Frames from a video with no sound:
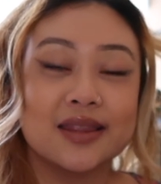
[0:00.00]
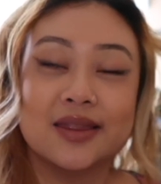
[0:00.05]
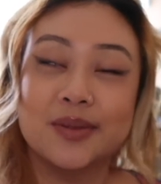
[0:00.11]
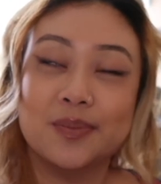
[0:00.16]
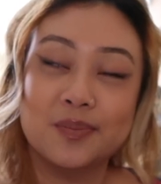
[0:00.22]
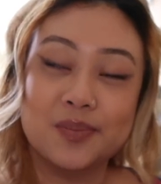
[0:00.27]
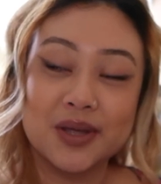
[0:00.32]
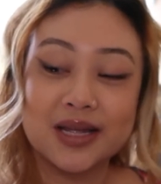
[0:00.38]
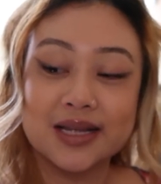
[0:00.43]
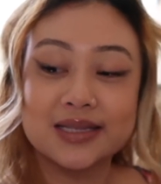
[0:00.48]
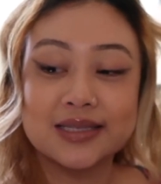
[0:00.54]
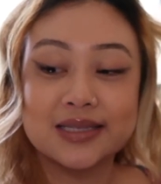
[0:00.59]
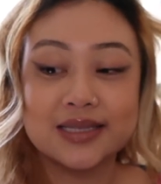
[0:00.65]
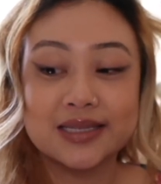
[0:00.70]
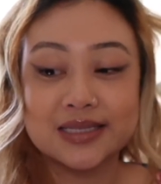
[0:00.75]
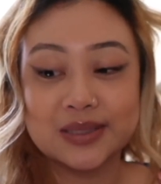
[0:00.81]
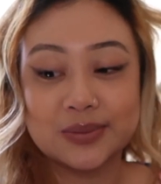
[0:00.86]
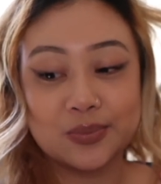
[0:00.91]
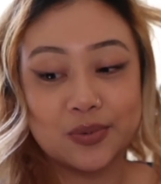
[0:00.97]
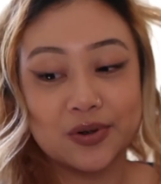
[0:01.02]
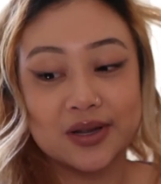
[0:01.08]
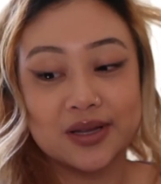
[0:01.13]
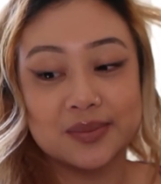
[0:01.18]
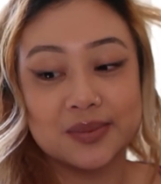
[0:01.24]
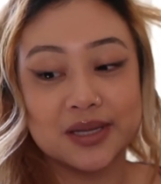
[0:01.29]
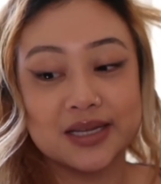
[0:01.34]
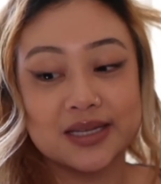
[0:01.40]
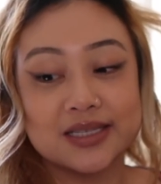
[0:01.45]
the biggest
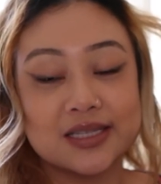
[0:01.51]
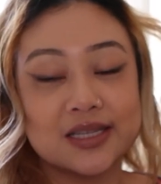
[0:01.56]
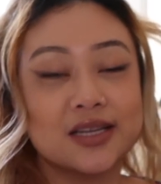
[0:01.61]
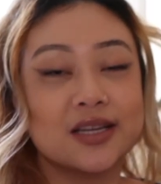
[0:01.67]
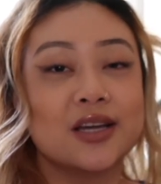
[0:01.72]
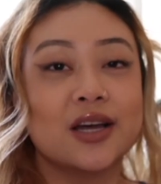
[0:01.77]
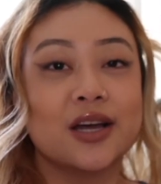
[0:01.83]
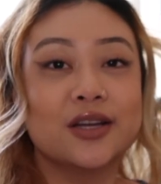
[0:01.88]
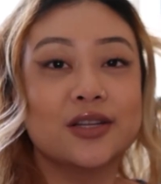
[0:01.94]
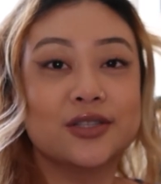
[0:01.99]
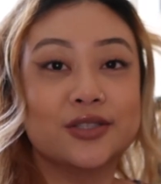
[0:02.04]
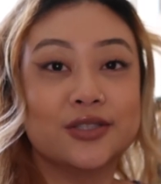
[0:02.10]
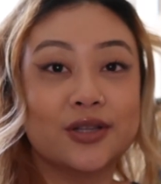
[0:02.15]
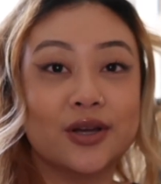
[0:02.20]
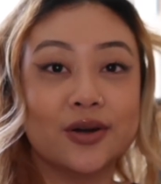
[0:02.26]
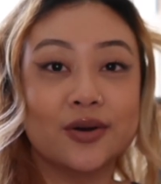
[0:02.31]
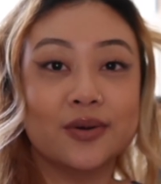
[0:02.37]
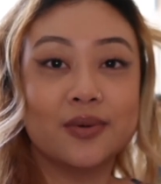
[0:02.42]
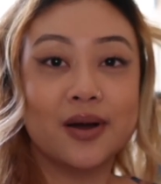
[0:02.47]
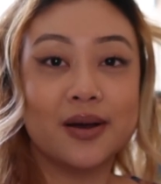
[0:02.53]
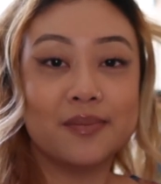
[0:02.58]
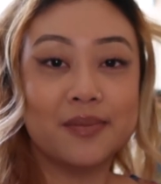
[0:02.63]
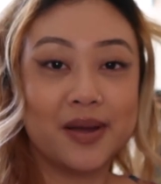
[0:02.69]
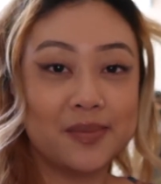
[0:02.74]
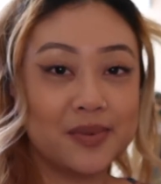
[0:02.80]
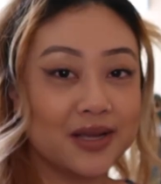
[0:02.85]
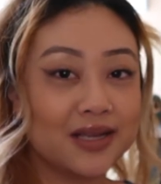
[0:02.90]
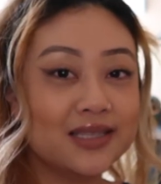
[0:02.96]
disappointment. So
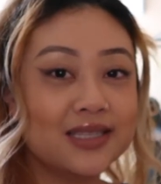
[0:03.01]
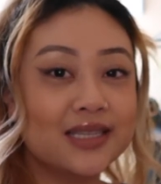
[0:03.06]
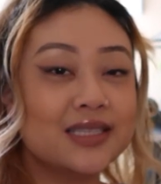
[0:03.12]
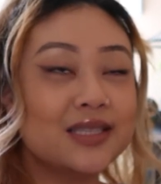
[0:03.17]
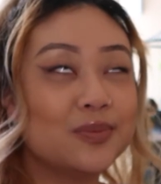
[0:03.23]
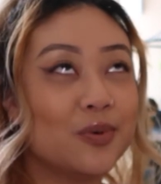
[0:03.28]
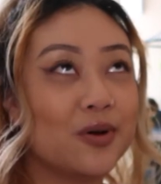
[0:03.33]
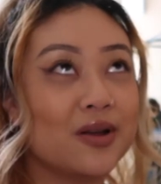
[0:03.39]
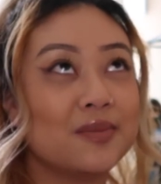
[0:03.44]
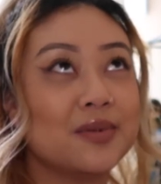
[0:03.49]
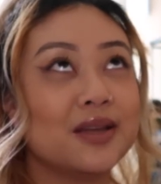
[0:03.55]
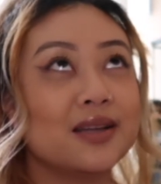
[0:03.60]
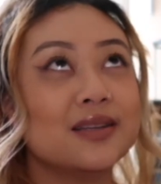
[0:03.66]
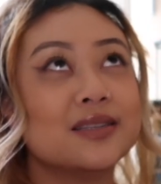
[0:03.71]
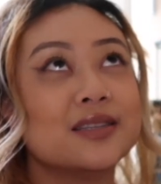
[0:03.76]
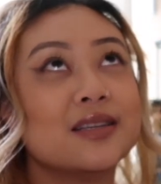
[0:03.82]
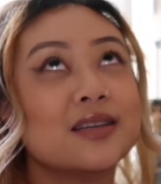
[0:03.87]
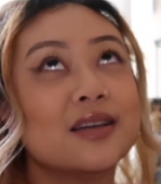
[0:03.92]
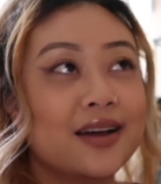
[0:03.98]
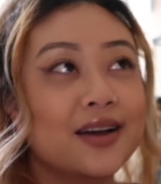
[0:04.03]
my biggest disappointment,